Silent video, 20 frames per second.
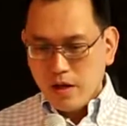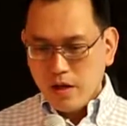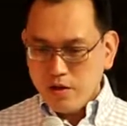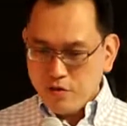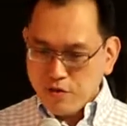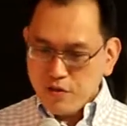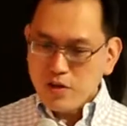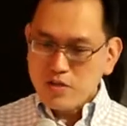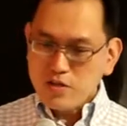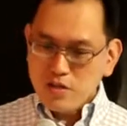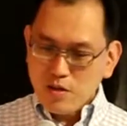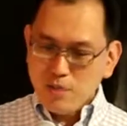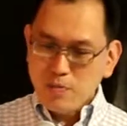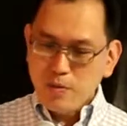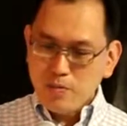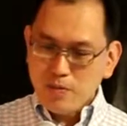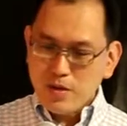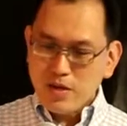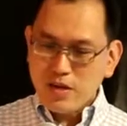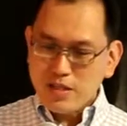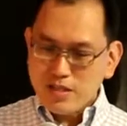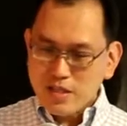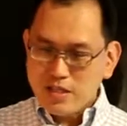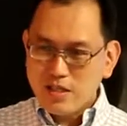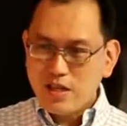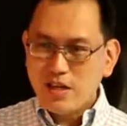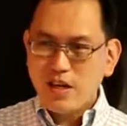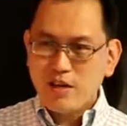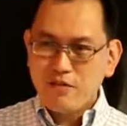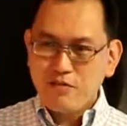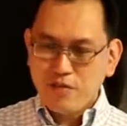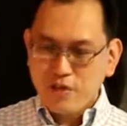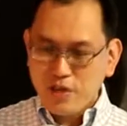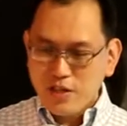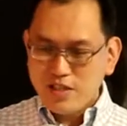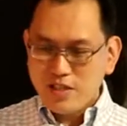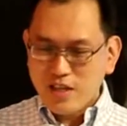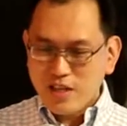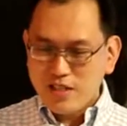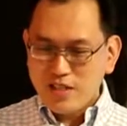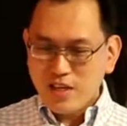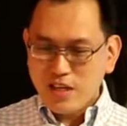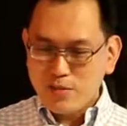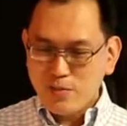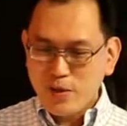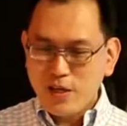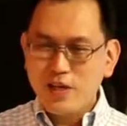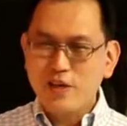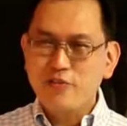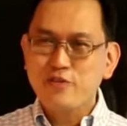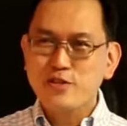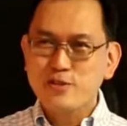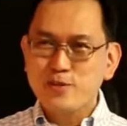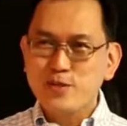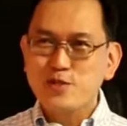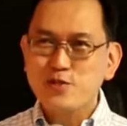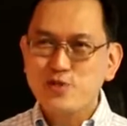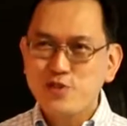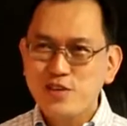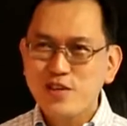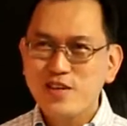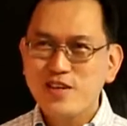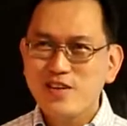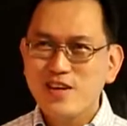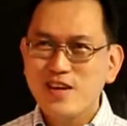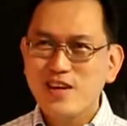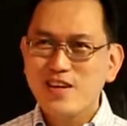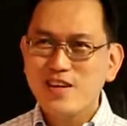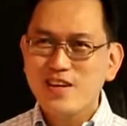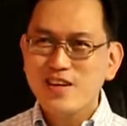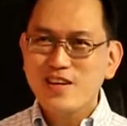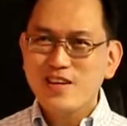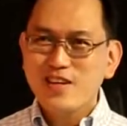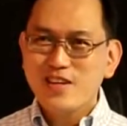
And of course, people, as I said, have criticized it as being a Christmas tree, right?